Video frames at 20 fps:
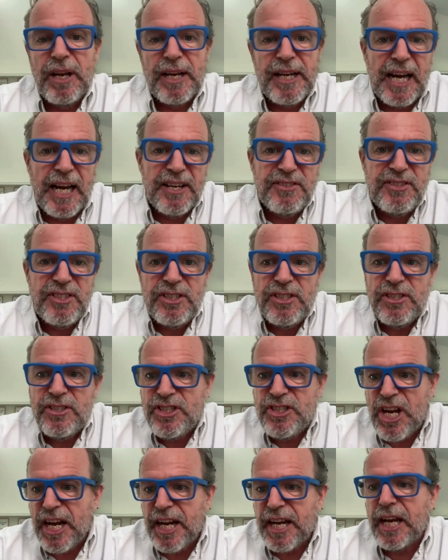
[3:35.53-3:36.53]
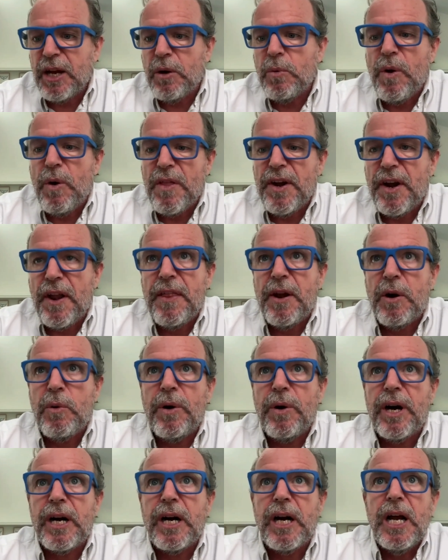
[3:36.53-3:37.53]
analysis, checking whether there
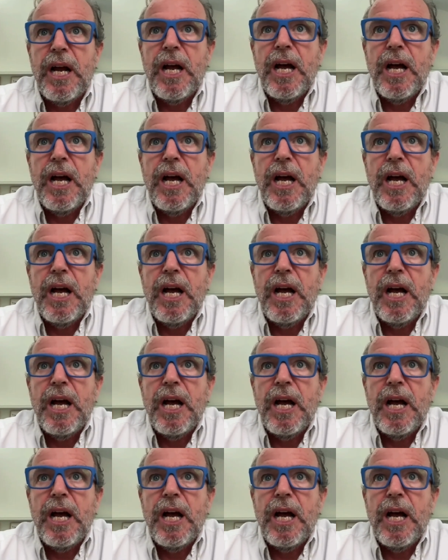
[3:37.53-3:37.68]
were